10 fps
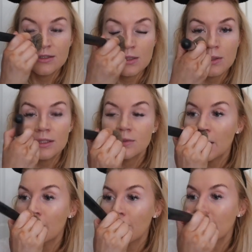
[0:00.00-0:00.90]
so that's
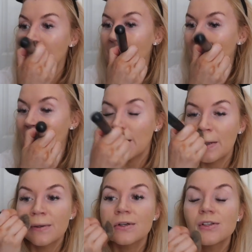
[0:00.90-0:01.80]
where I really
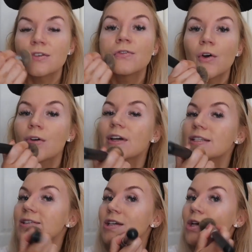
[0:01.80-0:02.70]
like to
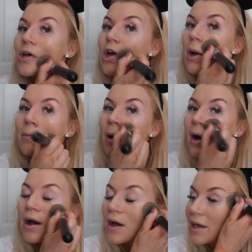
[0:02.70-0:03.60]
focus
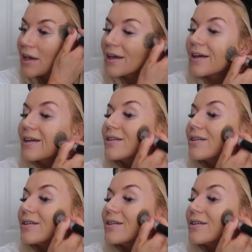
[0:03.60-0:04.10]
my